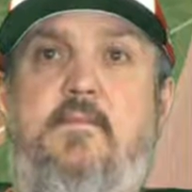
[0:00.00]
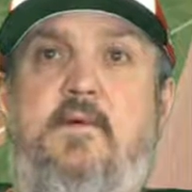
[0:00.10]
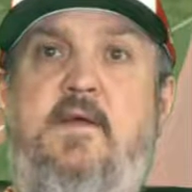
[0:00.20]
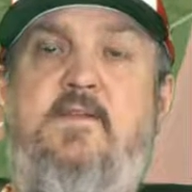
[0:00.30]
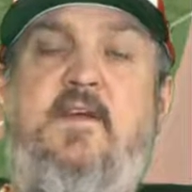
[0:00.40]

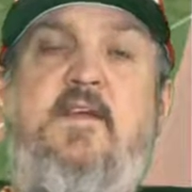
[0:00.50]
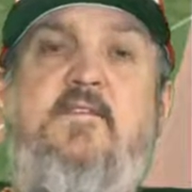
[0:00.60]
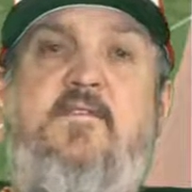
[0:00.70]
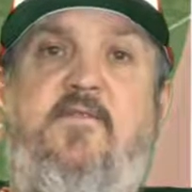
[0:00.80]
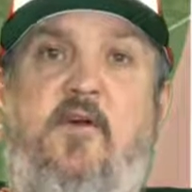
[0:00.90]

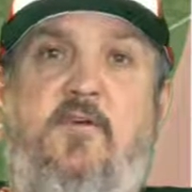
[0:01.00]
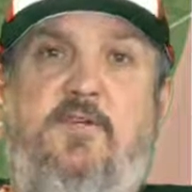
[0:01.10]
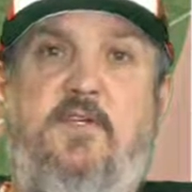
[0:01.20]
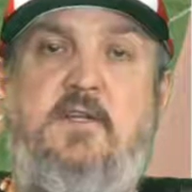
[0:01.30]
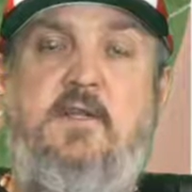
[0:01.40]
condensed
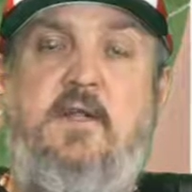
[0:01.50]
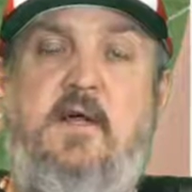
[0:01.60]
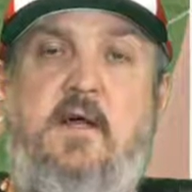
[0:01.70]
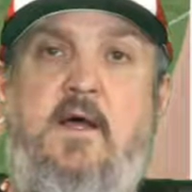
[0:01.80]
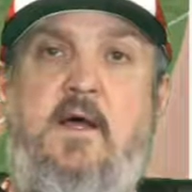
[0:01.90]
version
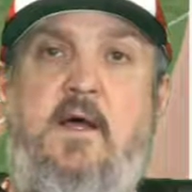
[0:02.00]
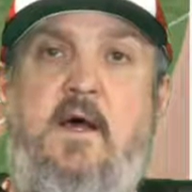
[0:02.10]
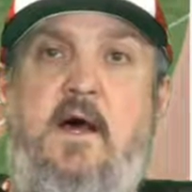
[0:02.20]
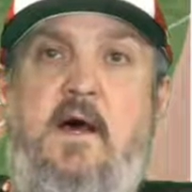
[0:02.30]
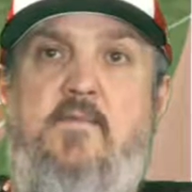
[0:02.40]

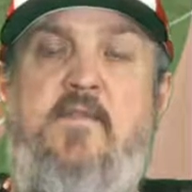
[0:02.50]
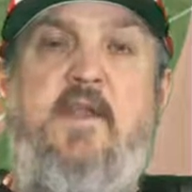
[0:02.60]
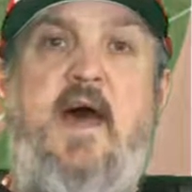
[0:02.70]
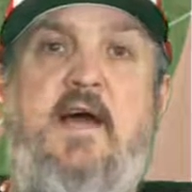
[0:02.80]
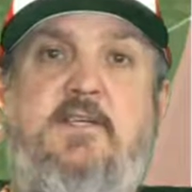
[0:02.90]
of the
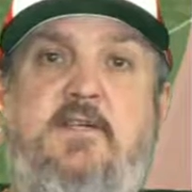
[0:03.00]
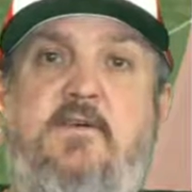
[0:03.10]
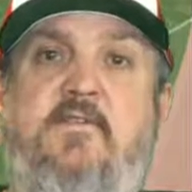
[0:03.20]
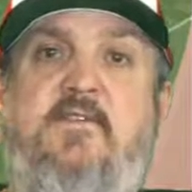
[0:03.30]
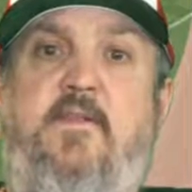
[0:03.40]

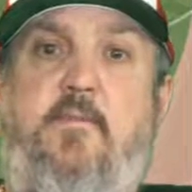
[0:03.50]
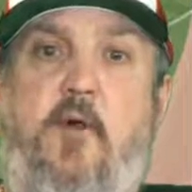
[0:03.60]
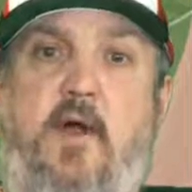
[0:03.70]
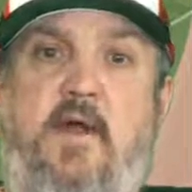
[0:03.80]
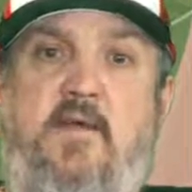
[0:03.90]
Nationals and the
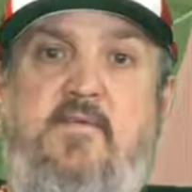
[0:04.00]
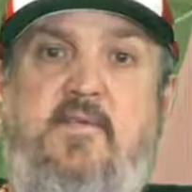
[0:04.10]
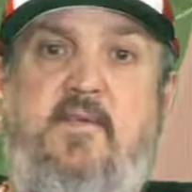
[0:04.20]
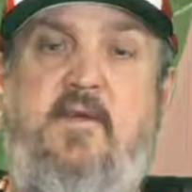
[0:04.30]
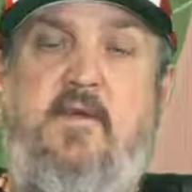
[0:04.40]

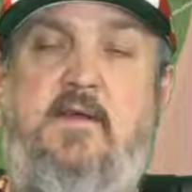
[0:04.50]
Braves